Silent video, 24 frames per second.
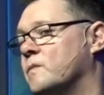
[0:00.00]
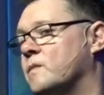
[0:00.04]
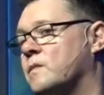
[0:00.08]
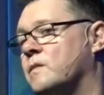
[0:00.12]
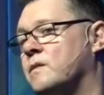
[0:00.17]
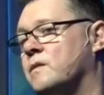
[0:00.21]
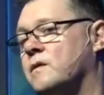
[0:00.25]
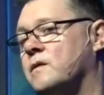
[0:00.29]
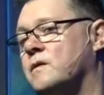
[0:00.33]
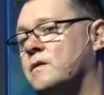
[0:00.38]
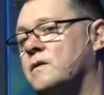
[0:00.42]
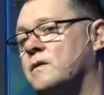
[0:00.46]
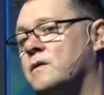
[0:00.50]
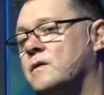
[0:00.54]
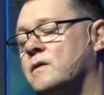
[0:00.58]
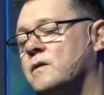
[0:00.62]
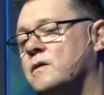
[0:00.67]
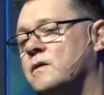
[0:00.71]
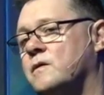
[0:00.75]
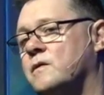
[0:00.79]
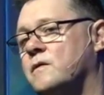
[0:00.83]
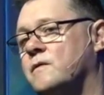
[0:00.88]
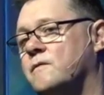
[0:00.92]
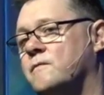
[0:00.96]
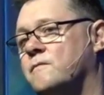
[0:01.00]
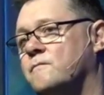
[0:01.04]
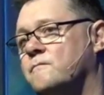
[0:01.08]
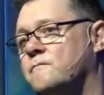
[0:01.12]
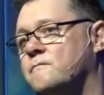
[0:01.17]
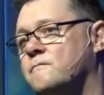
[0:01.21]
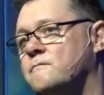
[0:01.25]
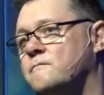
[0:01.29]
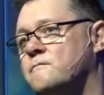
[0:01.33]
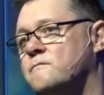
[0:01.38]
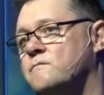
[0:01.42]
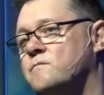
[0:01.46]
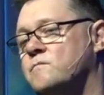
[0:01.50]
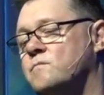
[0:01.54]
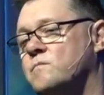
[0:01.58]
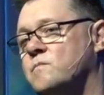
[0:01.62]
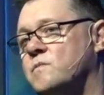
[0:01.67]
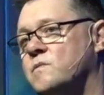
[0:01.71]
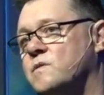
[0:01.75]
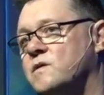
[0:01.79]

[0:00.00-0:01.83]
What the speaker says: Nobody speaks.